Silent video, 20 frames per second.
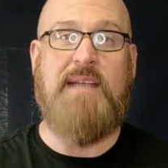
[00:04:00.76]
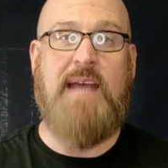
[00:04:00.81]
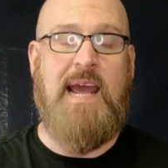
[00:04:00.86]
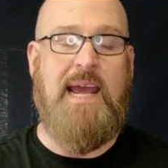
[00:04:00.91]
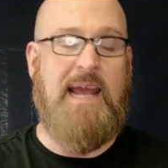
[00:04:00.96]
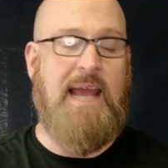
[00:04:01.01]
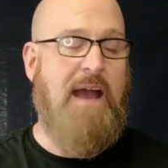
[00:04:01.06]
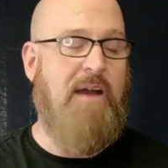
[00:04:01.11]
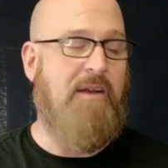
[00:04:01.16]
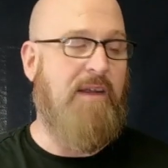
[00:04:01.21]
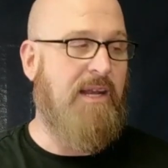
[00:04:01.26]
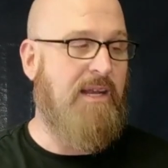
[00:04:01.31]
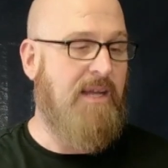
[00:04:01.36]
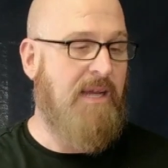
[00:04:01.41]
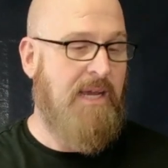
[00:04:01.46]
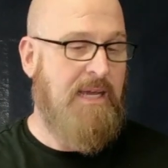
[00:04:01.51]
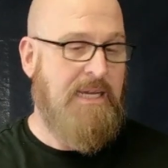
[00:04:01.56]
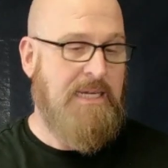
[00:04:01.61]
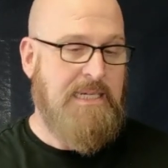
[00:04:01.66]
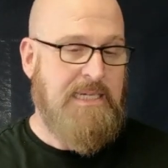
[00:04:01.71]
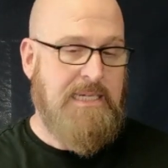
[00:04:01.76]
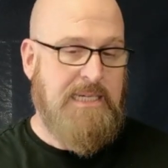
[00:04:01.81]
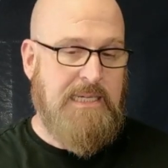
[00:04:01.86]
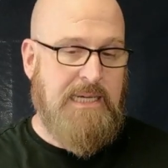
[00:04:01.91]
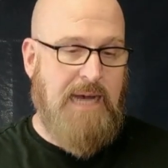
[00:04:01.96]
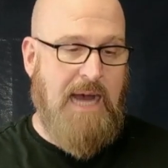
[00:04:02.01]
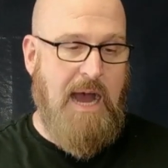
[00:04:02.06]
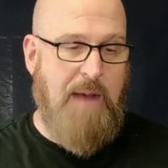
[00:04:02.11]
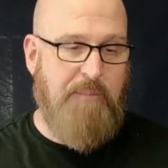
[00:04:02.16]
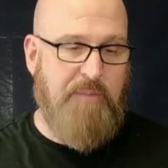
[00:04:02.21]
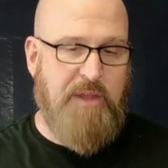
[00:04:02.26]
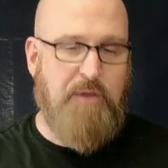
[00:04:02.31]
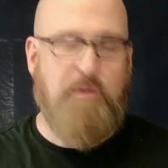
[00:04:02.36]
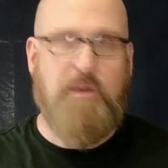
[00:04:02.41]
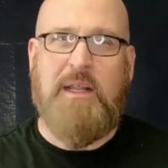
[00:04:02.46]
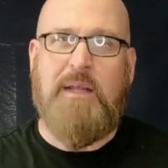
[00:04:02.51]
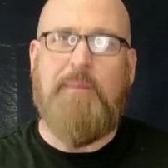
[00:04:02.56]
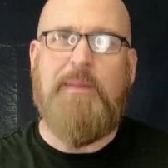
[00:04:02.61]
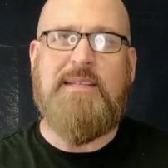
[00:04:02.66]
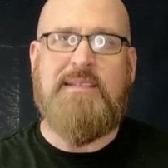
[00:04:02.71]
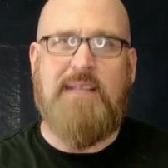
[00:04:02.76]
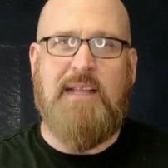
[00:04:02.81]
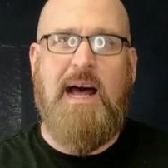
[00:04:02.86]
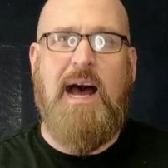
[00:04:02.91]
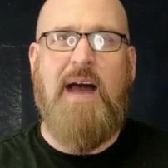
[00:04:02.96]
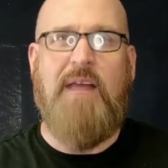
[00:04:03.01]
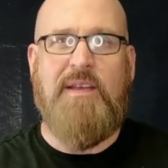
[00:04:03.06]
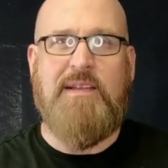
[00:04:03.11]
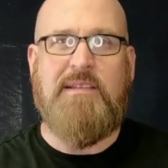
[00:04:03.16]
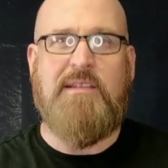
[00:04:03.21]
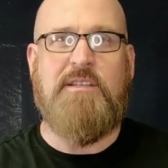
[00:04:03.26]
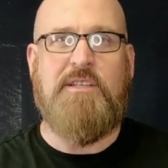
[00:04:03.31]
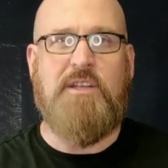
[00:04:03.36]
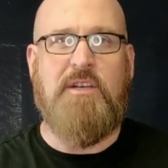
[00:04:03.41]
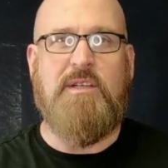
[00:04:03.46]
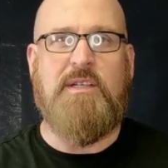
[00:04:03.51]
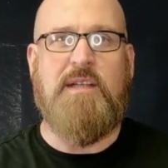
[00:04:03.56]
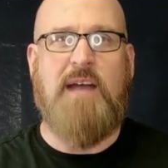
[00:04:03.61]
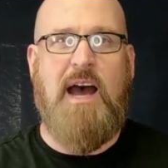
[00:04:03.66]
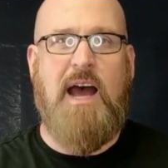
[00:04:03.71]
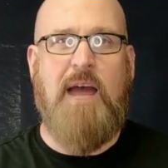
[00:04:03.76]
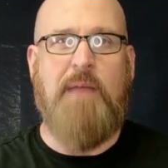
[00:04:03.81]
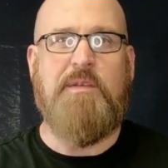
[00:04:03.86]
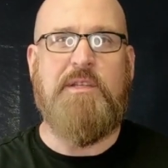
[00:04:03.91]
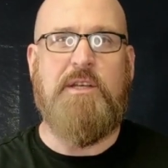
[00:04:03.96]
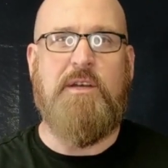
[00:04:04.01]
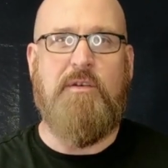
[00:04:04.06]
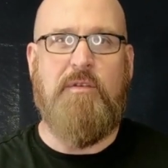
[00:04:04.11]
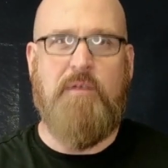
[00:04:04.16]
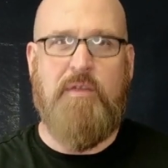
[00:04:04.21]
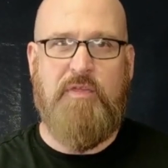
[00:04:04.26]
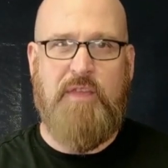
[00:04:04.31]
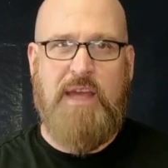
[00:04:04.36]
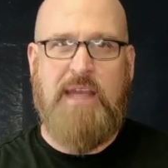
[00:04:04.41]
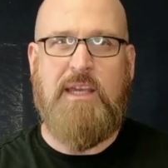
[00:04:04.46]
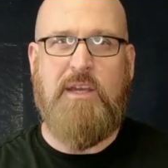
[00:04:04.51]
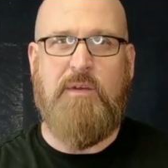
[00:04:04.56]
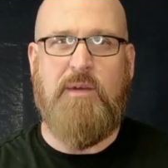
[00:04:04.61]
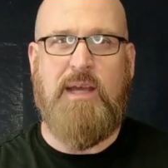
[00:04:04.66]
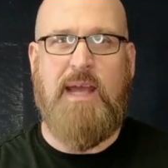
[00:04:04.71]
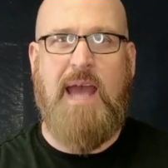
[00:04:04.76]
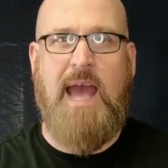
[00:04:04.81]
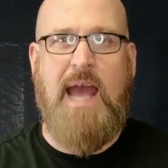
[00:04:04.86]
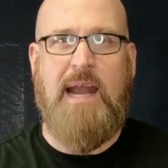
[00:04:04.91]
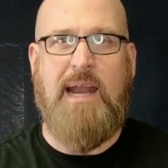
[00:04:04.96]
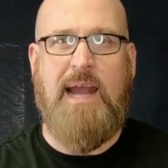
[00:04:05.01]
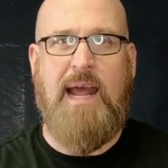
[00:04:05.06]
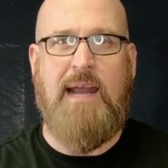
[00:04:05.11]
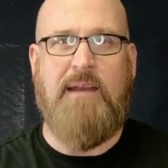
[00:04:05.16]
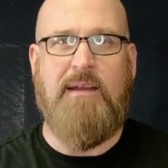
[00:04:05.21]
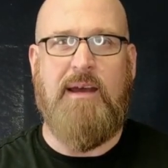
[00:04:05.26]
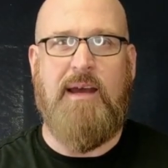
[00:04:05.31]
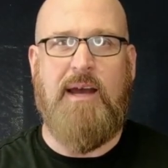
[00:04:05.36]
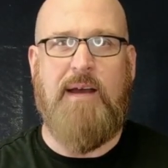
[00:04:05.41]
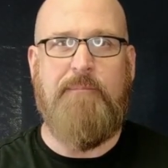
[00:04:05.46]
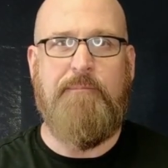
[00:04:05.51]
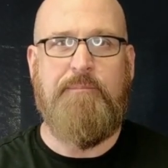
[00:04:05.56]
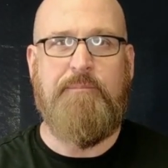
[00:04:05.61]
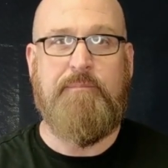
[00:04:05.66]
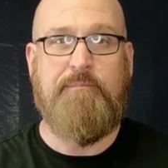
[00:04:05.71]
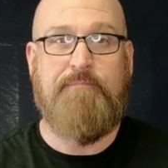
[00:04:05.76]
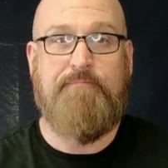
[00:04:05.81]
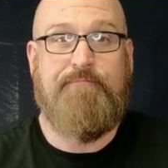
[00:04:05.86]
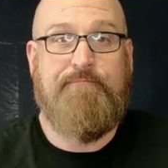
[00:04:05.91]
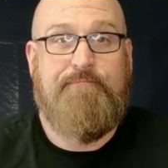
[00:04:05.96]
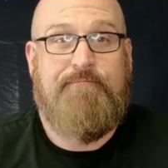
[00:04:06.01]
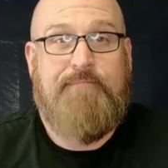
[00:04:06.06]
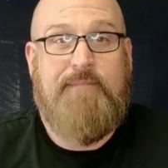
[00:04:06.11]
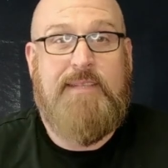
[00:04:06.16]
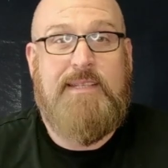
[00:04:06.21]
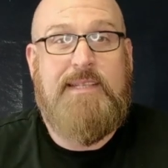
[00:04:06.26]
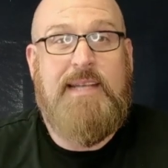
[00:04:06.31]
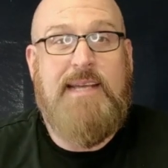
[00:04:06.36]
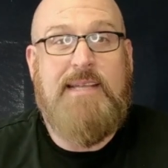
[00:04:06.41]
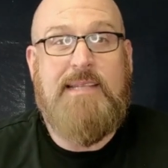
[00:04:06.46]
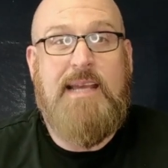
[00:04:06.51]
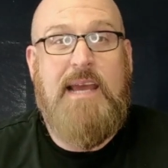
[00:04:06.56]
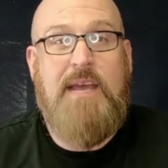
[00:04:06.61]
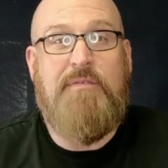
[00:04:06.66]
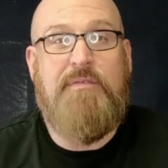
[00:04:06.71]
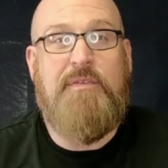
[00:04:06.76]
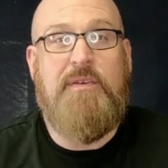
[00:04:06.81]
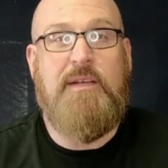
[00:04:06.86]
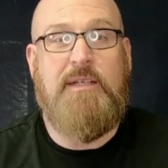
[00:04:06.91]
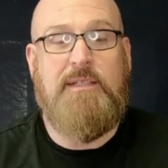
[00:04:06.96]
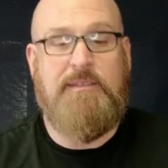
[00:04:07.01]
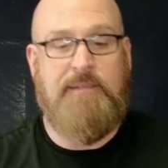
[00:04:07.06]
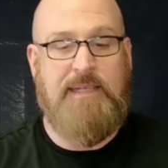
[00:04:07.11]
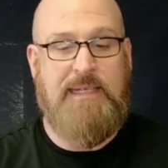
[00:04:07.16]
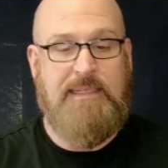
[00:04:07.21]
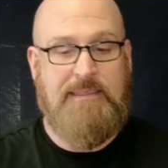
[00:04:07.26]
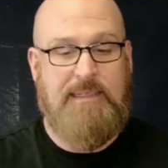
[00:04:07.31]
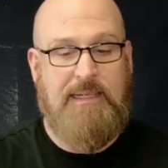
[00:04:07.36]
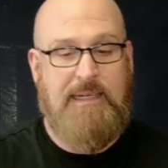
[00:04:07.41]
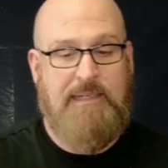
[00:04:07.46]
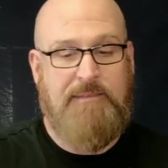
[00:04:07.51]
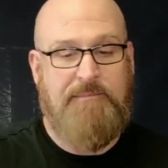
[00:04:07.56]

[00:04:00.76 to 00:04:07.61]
to hang out in. It really means a lot in these uncertain times. So thank you again, and stay safe, and